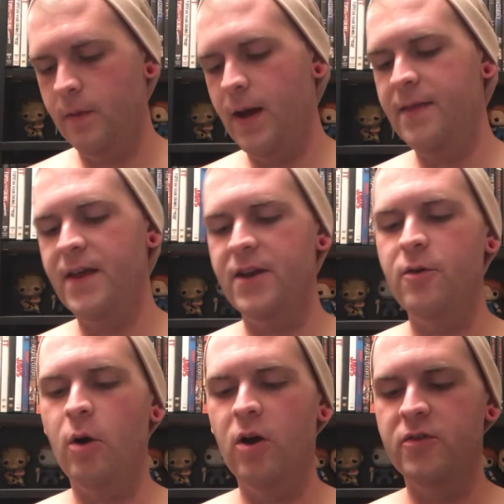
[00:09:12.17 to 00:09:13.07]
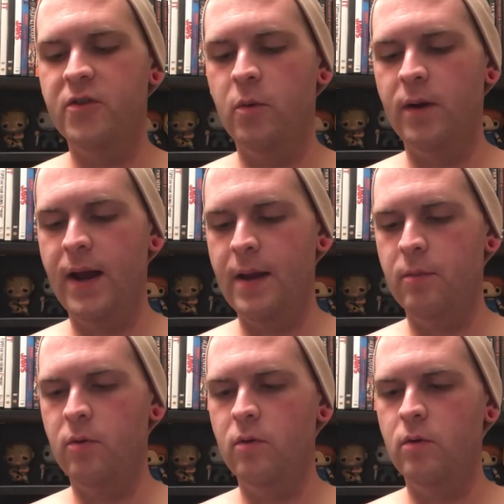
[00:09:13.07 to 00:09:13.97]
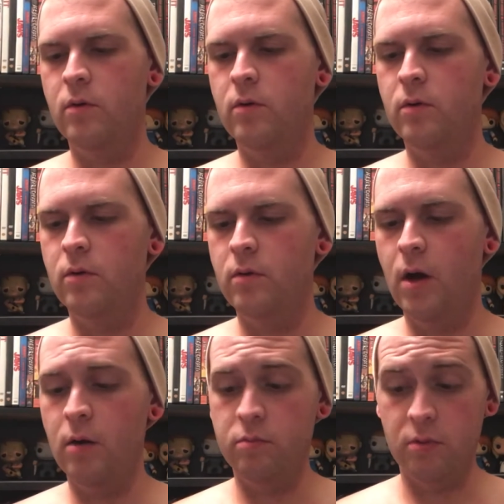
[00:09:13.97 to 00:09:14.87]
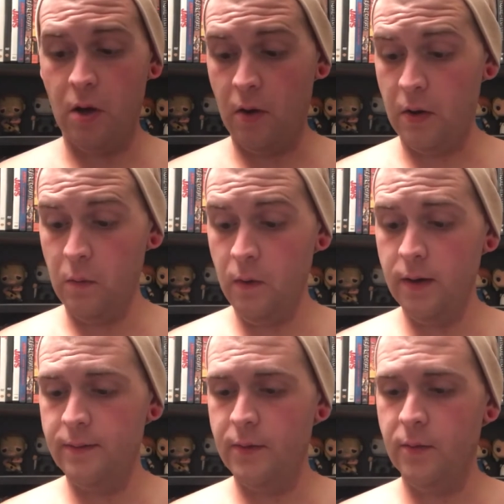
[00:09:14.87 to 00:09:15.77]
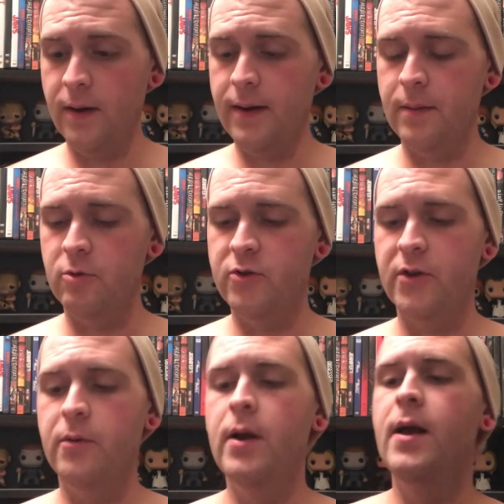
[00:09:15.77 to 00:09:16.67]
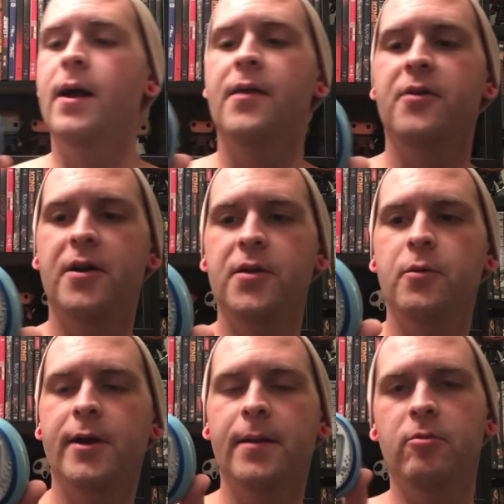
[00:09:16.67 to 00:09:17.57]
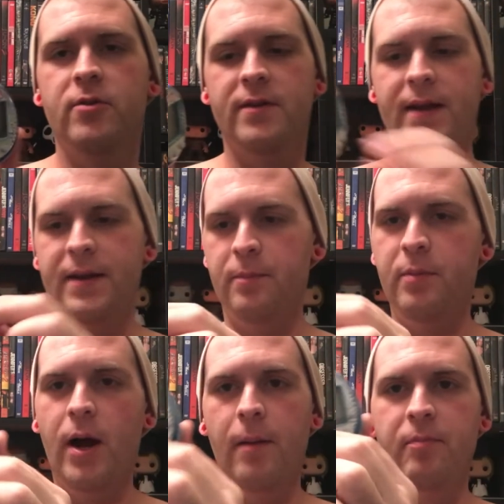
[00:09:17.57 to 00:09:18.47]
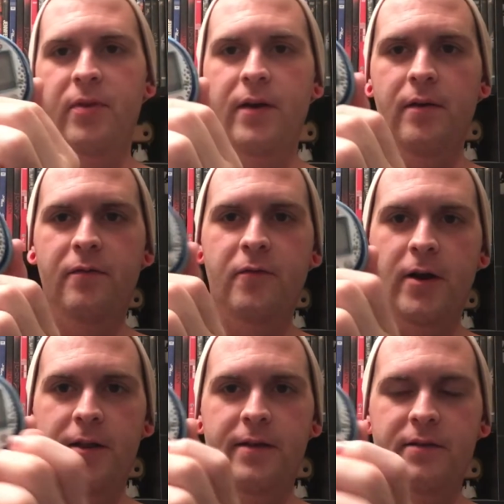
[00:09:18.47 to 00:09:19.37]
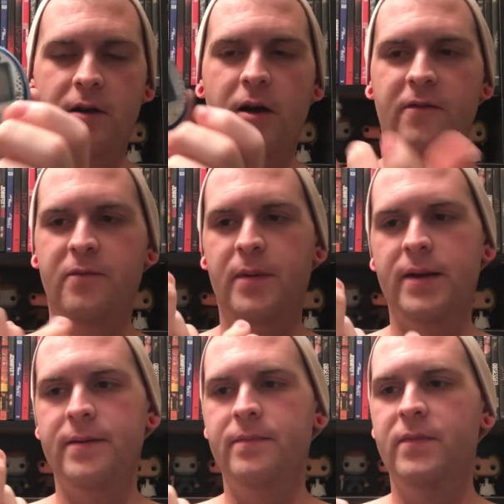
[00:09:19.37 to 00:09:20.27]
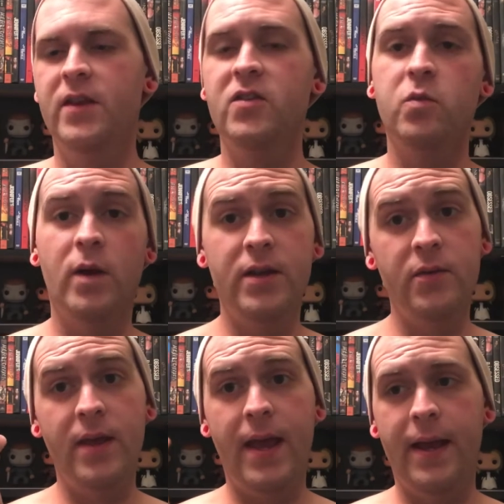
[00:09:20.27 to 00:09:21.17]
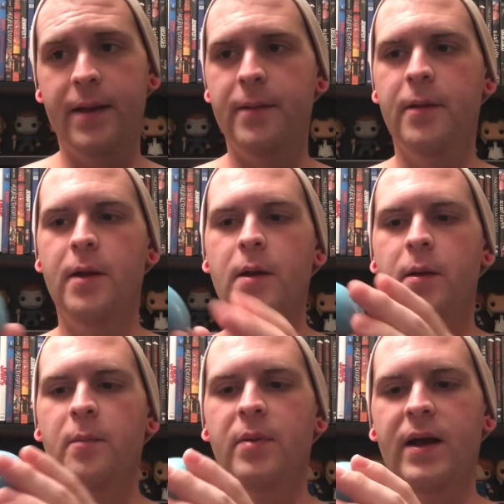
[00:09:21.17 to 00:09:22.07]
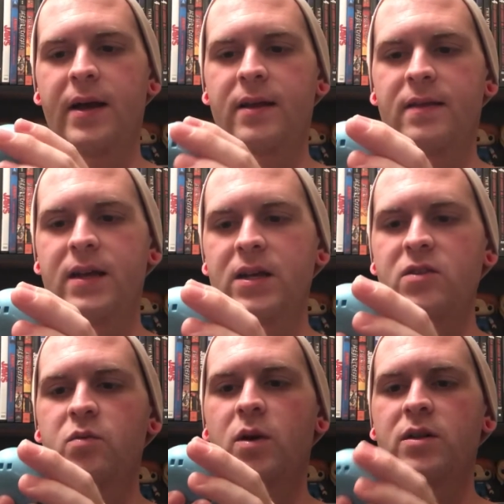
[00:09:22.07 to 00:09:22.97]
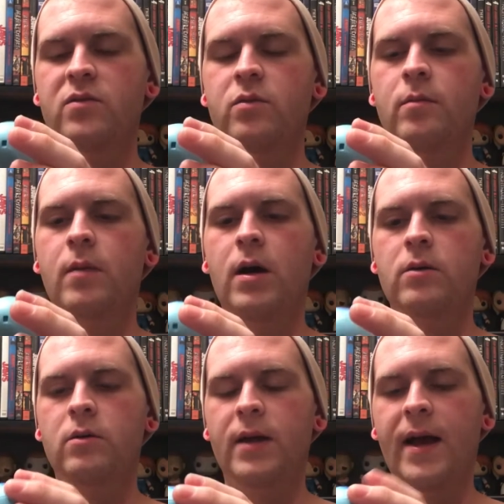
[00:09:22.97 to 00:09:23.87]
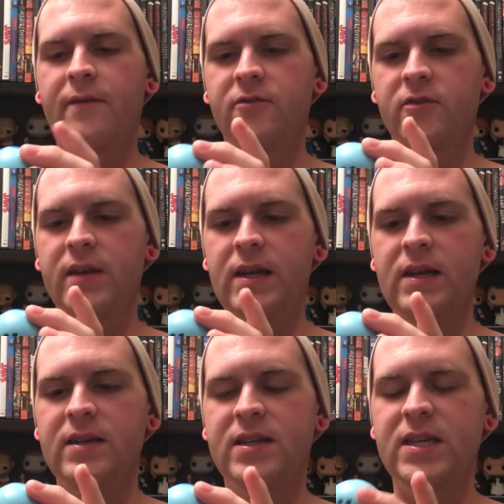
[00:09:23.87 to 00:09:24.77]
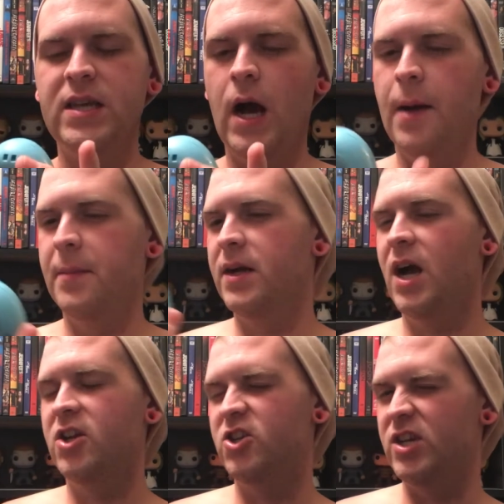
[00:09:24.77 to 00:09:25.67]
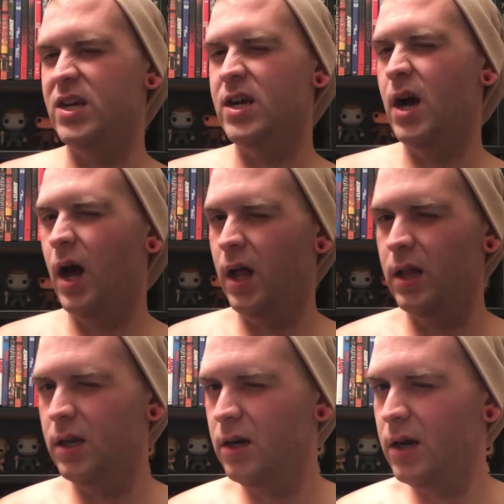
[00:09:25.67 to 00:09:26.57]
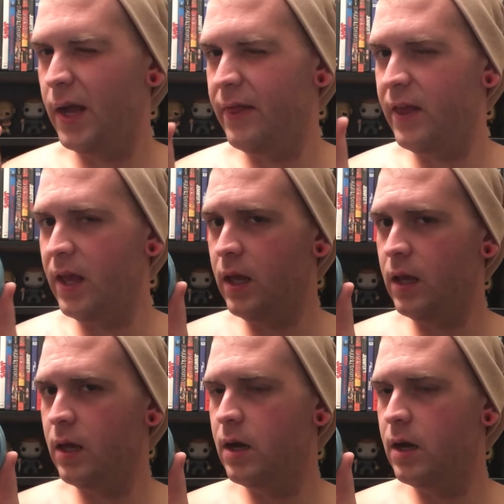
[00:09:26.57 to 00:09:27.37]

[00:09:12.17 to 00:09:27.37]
And then you also were able, oh, no, you weren't, you were not able to. I thought you were able to like pop the front of this off, but this one you can't. But these ones were modeled after the Tamagotchi Color, I think,